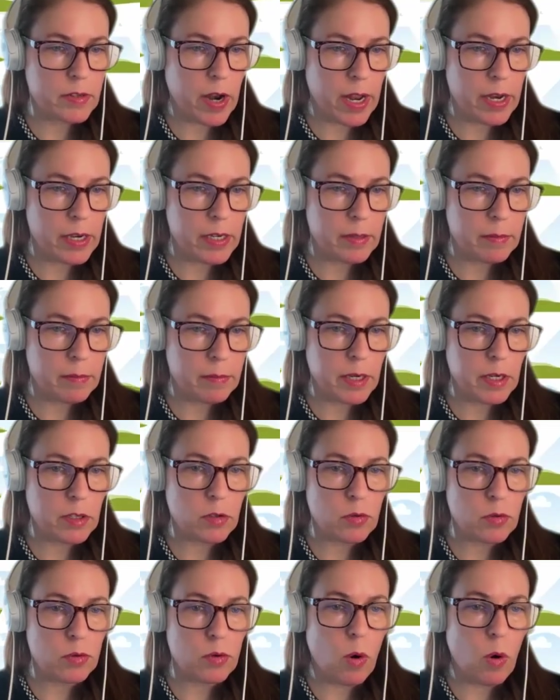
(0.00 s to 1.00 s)
random
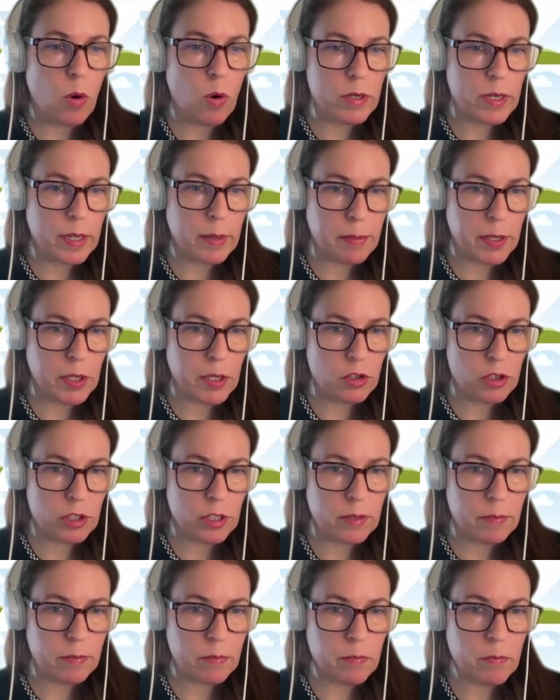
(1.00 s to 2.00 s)
that could hold a
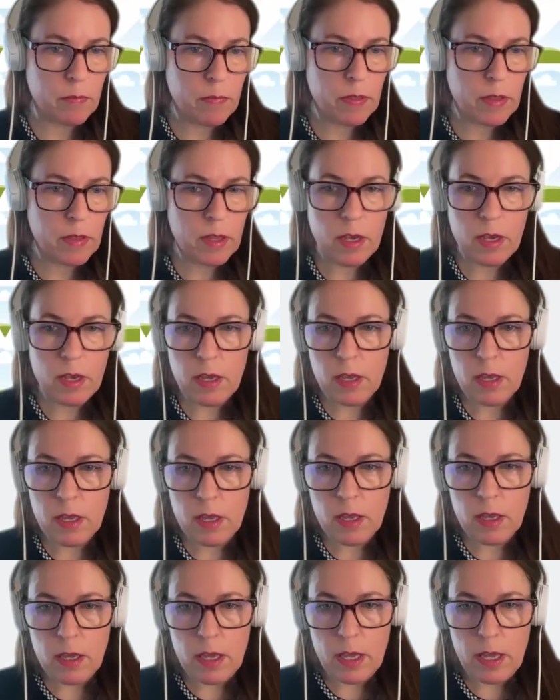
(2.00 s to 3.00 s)
picture.
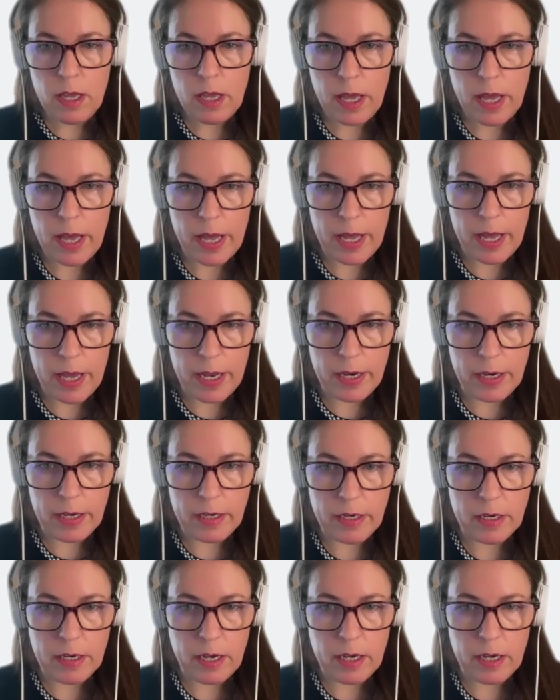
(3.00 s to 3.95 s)
And